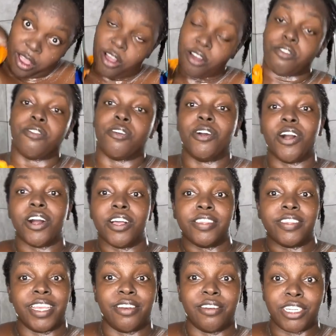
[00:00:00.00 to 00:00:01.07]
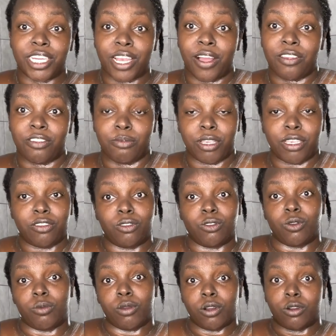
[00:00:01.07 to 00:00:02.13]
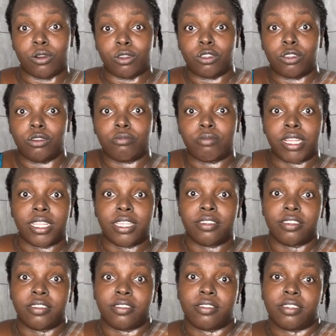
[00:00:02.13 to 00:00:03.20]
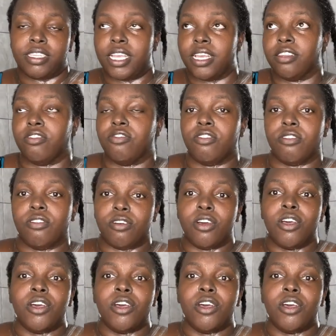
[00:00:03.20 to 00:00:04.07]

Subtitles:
Of course, I don't shower my swimming costume, but this is just for